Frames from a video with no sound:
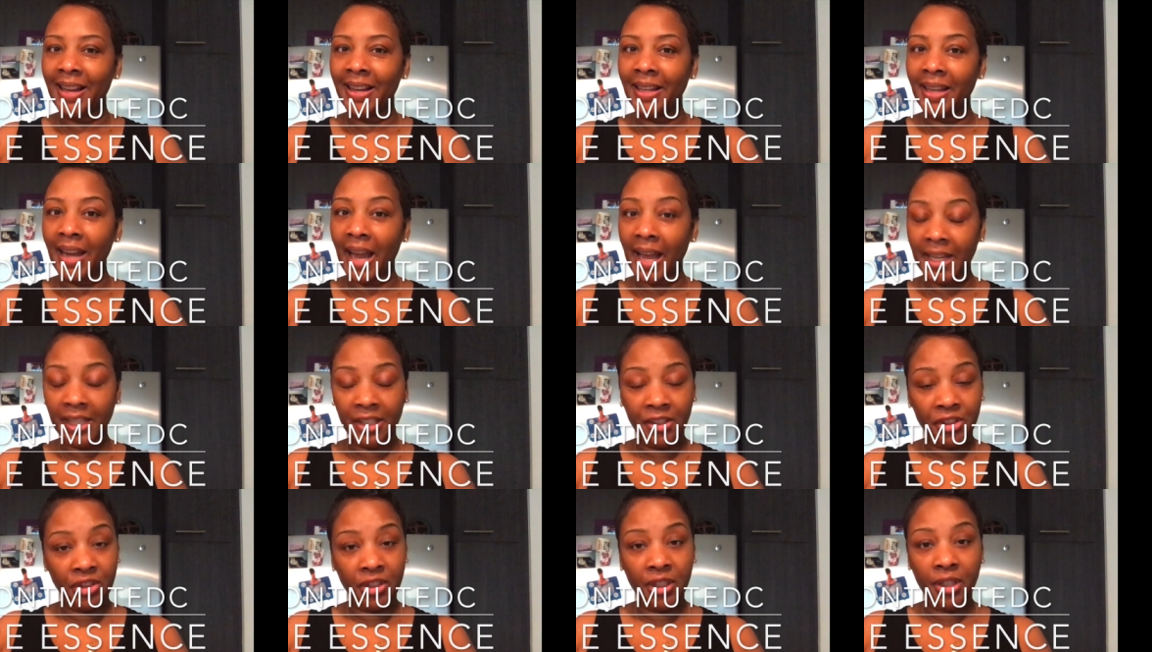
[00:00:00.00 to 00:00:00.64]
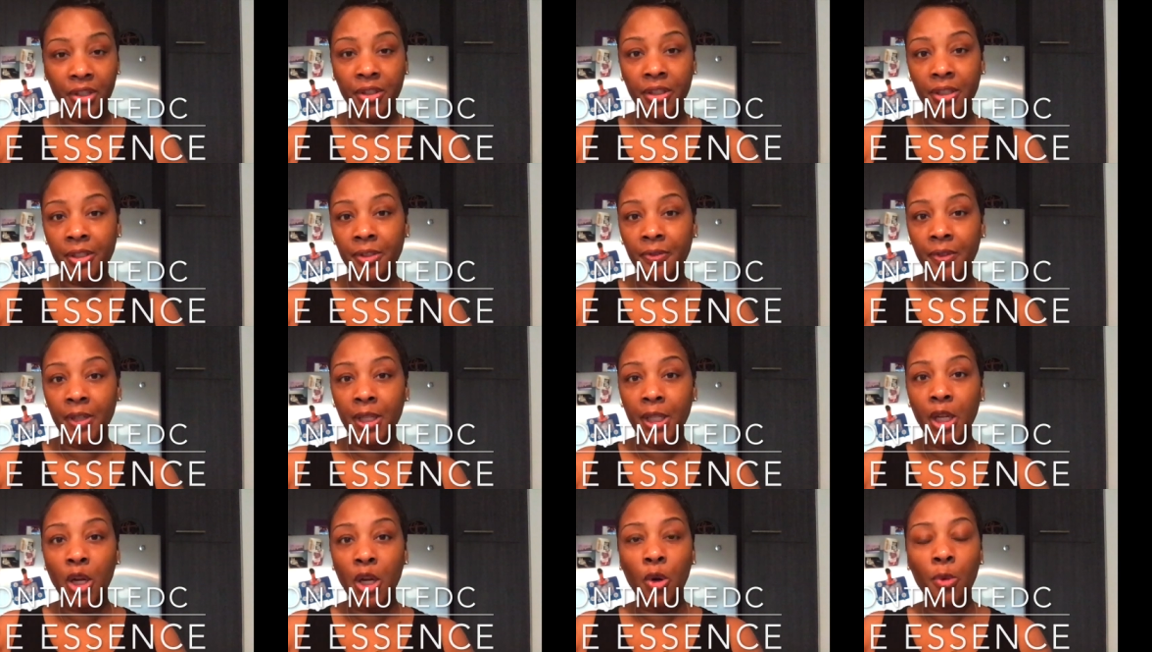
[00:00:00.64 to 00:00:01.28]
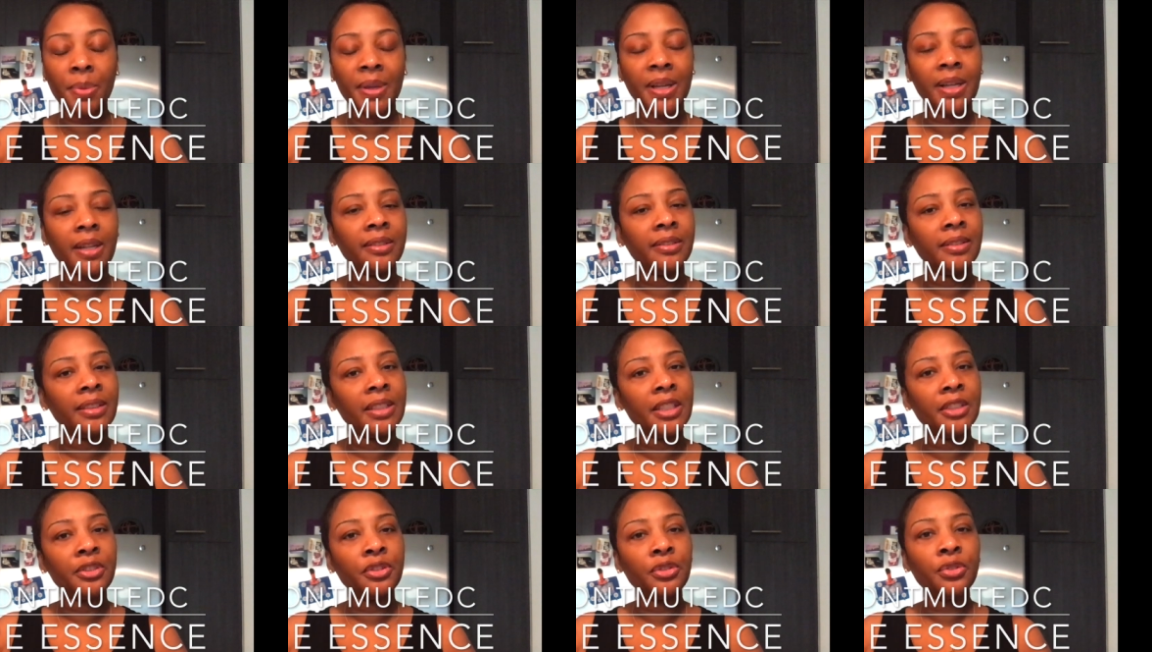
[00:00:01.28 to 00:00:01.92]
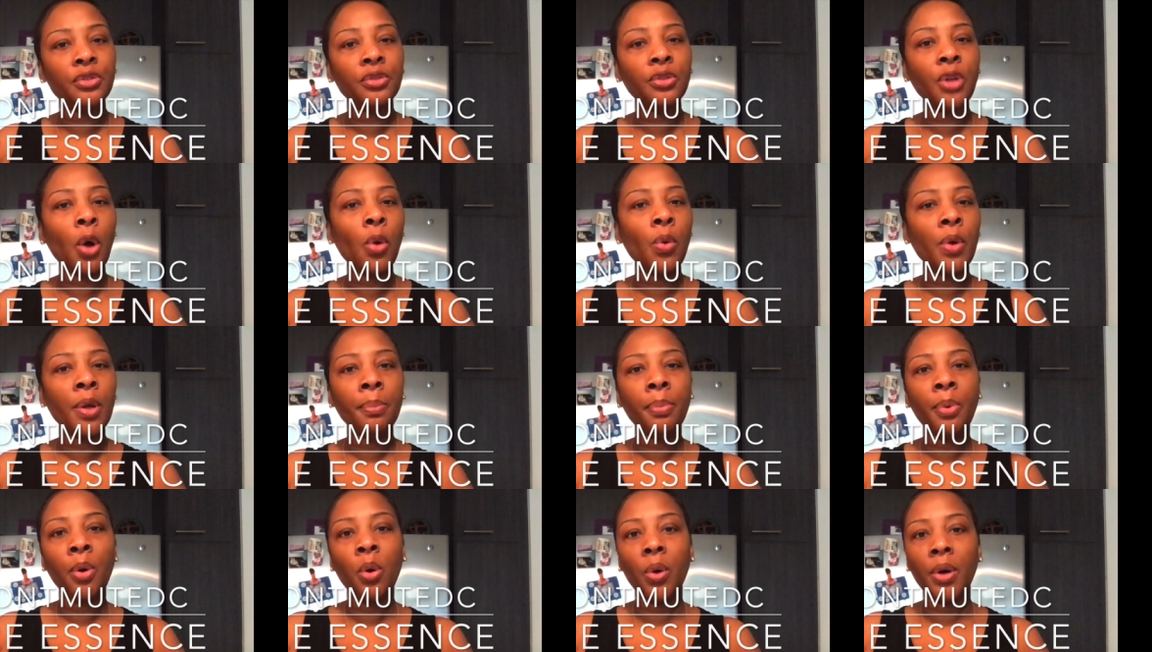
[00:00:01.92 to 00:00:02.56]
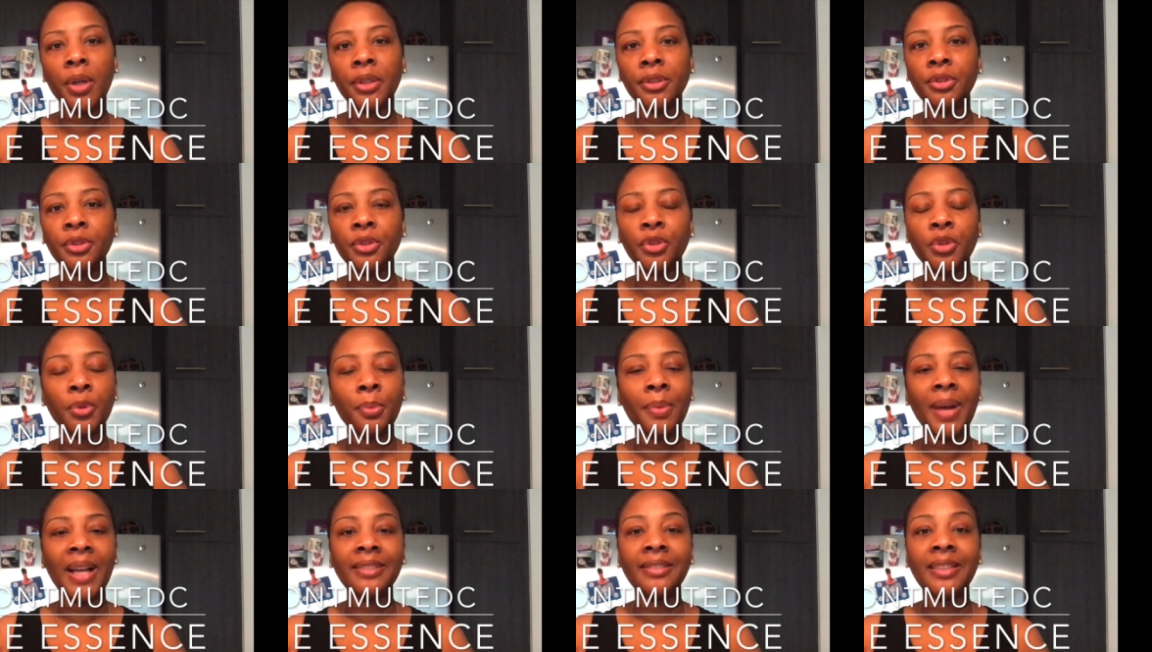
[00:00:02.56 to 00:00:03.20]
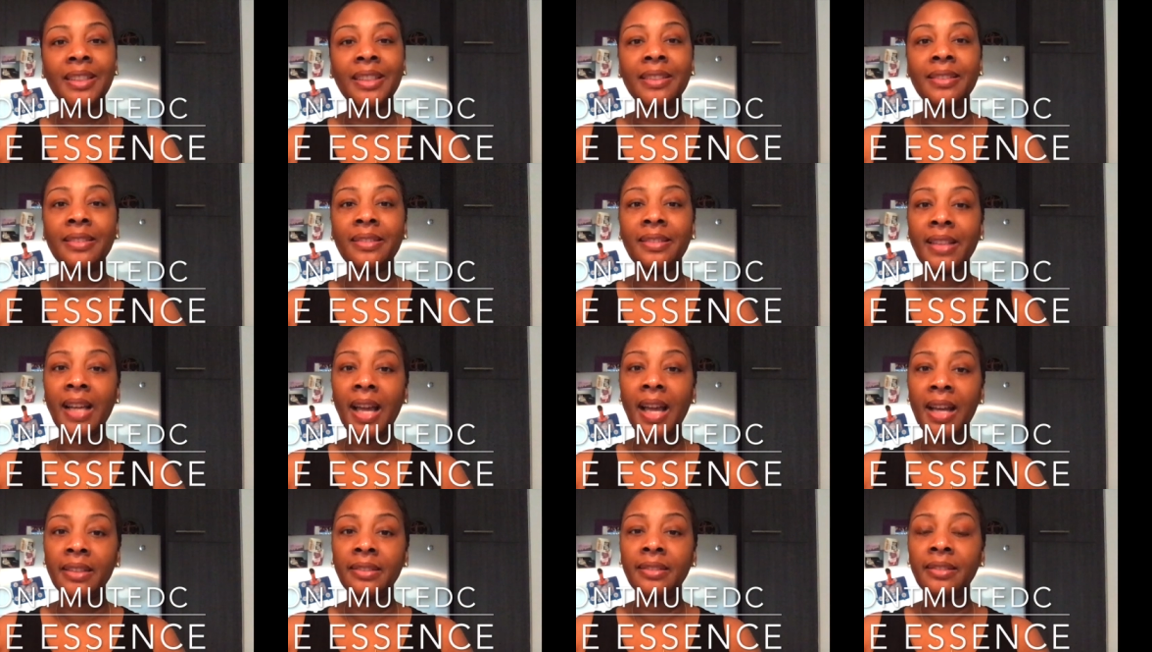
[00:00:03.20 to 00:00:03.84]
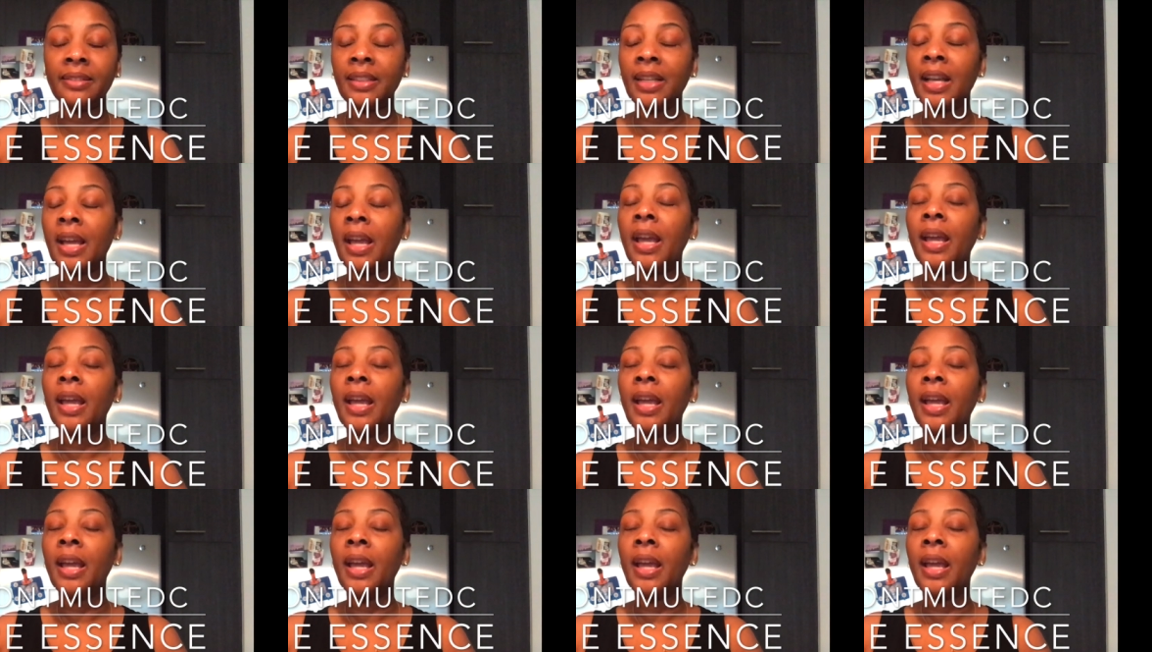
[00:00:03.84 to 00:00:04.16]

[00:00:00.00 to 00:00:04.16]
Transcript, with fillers: like and share this video because it is so important to my success